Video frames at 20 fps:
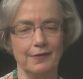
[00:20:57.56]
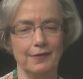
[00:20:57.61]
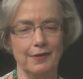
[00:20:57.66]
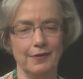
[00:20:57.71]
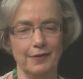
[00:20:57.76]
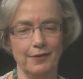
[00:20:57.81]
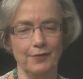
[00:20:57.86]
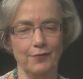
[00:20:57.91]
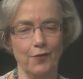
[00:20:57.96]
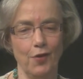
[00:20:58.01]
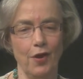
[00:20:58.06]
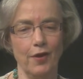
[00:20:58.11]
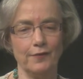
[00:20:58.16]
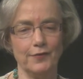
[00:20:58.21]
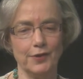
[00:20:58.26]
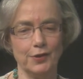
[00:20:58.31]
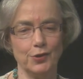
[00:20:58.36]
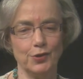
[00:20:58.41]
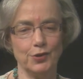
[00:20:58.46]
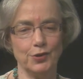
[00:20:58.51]

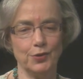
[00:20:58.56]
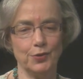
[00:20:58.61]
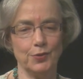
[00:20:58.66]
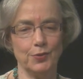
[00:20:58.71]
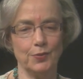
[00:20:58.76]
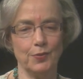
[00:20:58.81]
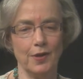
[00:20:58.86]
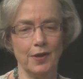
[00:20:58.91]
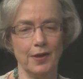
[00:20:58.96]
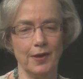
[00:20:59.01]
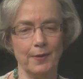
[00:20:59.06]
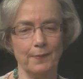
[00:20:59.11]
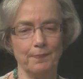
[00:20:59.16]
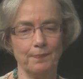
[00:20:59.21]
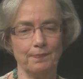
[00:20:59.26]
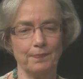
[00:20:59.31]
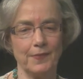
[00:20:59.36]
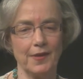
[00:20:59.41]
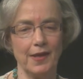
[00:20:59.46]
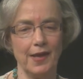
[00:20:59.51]
evolved into
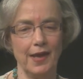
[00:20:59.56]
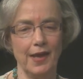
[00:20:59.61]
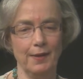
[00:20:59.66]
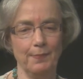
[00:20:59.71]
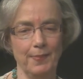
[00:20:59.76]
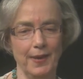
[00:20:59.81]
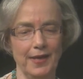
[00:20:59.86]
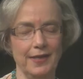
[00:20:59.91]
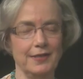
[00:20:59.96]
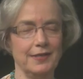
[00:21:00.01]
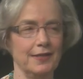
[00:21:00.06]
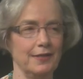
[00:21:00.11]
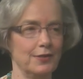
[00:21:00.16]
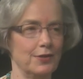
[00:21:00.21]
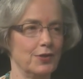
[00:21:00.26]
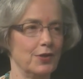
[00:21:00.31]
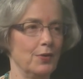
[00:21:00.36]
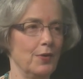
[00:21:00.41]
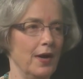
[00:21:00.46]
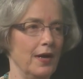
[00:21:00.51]
um, a painting.
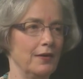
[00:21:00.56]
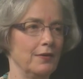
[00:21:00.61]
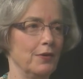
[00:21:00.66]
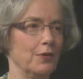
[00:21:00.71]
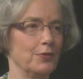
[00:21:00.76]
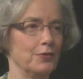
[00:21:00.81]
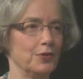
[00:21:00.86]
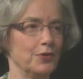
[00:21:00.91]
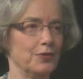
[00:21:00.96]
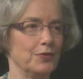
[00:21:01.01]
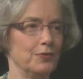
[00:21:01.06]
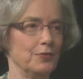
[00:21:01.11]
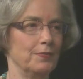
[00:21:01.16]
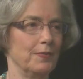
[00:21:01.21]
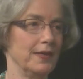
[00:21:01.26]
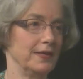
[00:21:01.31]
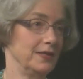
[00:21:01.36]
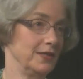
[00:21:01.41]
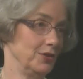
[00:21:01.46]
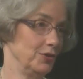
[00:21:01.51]
So I go to
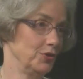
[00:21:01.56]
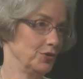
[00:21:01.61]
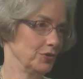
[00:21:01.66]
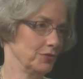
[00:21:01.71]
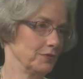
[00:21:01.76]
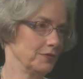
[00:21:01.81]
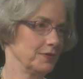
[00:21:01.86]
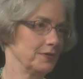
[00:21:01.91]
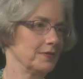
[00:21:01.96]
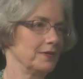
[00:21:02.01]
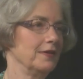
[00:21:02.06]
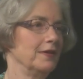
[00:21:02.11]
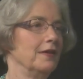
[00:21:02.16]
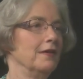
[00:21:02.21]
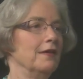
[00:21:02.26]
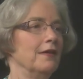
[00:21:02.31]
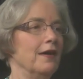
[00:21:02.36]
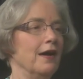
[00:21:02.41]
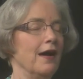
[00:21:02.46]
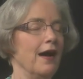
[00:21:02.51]
my teacher's
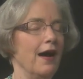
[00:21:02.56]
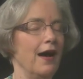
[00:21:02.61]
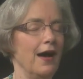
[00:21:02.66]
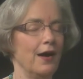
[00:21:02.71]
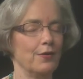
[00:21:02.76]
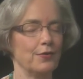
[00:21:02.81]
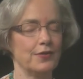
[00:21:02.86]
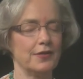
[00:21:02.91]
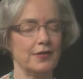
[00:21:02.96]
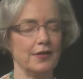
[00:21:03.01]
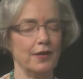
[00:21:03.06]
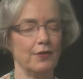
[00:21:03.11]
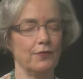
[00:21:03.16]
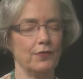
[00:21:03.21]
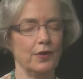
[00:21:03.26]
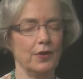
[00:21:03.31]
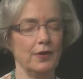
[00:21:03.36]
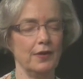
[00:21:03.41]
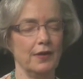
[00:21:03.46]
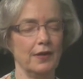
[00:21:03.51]
house
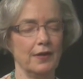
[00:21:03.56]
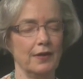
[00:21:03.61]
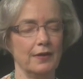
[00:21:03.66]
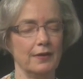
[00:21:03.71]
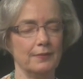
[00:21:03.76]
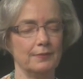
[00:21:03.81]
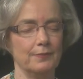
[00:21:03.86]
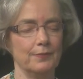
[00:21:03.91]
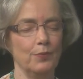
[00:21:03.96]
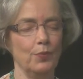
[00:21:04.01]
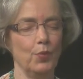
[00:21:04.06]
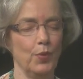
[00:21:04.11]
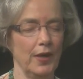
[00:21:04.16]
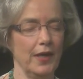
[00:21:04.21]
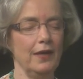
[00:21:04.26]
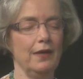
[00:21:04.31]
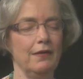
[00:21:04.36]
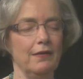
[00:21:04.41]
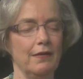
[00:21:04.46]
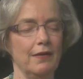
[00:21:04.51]
every um,
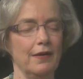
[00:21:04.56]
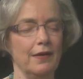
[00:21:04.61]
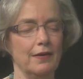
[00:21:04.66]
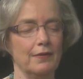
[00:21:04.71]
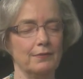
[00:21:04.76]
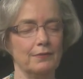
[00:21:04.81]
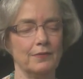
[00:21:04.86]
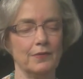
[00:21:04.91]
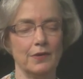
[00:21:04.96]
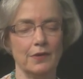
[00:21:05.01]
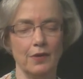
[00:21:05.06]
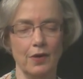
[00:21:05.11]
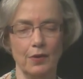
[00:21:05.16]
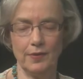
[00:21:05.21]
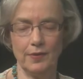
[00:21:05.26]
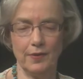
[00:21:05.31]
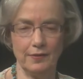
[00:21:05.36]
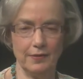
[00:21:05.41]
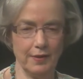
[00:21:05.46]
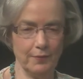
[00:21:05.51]
week, and along
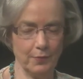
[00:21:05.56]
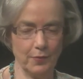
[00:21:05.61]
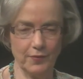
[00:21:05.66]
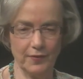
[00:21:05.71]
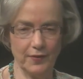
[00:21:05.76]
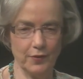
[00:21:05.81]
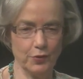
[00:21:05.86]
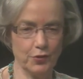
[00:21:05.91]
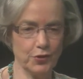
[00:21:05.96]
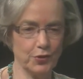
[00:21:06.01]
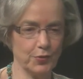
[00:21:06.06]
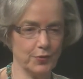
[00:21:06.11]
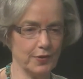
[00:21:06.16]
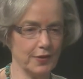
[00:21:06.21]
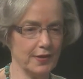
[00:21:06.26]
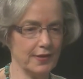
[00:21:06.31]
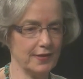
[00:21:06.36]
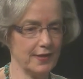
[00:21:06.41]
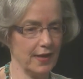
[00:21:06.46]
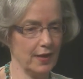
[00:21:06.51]
number of other
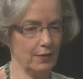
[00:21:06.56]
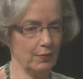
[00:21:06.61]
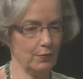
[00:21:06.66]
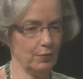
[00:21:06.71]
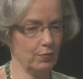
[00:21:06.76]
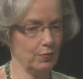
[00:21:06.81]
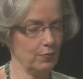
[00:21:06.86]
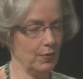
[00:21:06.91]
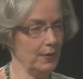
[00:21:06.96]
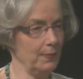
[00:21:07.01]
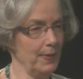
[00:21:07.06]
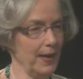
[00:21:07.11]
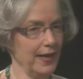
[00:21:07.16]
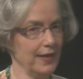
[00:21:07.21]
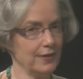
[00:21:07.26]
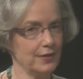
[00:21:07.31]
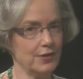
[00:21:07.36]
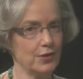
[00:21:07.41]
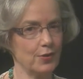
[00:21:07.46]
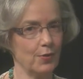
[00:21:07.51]
students, and we
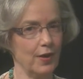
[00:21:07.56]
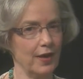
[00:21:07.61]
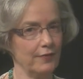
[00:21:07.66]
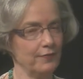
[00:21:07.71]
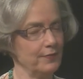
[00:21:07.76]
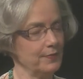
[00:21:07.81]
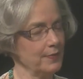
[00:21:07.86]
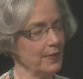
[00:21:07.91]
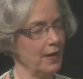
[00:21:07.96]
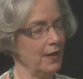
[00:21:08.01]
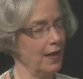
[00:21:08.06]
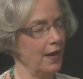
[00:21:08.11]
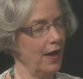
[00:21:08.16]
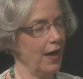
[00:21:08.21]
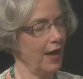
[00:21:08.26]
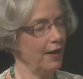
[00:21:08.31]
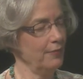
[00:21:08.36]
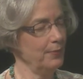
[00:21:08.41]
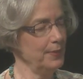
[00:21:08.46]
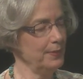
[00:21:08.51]
paint. So I've,
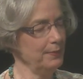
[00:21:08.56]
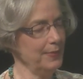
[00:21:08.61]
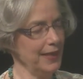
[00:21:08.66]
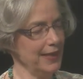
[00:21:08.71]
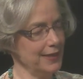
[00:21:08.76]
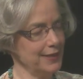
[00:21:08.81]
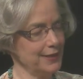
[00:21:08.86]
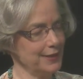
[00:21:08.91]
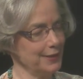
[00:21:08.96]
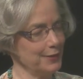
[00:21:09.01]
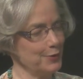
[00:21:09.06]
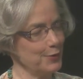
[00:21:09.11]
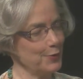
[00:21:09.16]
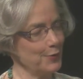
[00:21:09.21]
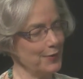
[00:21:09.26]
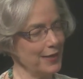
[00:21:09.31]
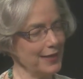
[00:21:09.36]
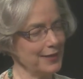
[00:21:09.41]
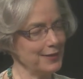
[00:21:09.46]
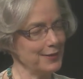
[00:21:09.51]
I've been painting,
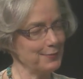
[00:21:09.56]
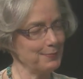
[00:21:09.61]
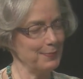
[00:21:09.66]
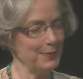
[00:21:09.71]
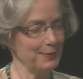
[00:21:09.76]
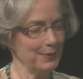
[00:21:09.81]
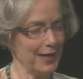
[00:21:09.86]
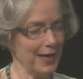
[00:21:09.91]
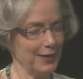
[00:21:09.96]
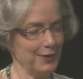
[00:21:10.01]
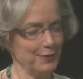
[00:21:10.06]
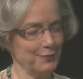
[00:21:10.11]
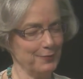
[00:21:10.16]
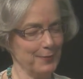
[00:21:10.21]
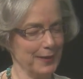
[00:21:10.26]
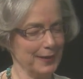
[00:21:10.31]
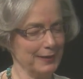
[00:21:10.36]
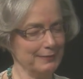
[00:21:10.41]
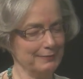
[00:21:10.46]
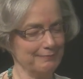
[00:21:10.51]
so that's been kind of
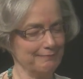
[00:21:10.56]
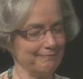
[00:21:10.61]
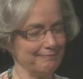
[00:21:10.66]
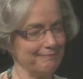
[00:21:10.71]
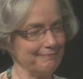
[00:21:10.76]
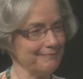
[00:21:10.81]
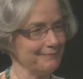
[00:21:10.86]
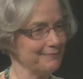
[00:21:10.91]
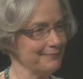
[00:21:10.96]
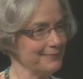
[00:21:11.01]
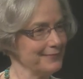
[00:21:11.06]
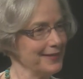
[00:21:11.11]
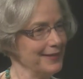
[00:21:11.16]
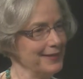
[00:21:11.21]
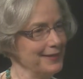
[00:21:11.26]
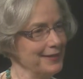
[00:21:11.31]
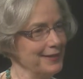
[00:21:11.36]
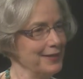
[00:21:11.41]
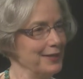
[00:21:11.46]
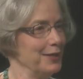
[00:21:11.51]
my
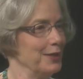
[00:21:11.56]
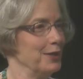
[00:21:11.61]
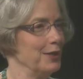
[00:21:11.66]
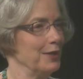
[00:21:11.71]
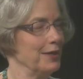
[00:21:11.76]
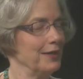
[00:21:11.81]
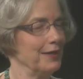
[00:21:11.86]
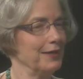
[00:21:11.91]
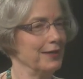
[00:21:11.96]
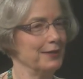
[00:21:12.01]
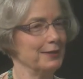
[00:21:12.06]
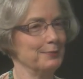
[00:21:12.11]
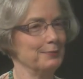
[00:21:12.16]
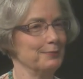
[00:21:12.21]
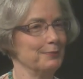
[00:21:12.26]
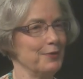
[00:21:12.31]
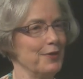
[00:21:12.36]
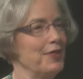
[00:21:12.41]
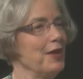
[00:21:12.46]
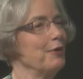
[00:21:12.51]
um,
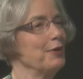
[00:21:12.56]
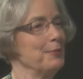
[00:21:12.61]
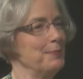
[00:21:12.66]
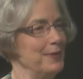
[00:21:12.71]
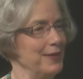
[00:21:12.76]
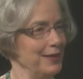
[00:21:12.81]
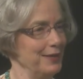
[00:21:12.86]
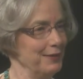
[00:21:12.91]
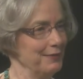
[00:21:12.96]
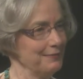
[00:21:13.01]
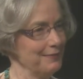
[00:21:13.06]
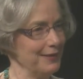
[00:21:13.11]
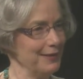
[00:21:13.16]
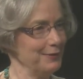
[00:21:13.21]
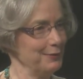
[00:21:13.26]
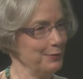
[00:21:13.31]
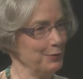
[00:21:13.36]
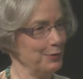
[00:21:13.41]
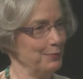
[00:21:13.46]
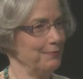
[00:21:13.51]
therapy
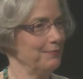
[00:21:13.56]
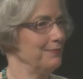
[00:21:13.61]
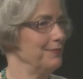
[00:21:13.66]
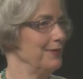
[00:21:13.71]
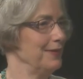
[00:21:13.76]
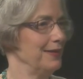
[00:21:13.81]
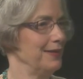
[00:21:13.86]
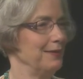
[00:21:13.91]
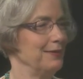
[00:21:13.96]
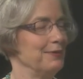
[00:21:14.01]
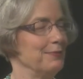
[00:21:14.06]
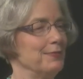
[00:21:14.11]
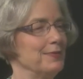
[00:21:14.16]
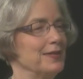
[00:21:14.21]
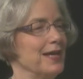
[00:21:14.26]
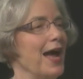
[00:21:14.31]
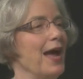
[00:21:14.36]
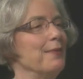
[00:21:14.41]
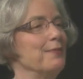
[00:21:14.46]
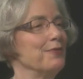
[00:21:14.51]
and
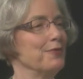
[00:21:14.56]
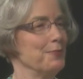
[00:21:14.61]
time for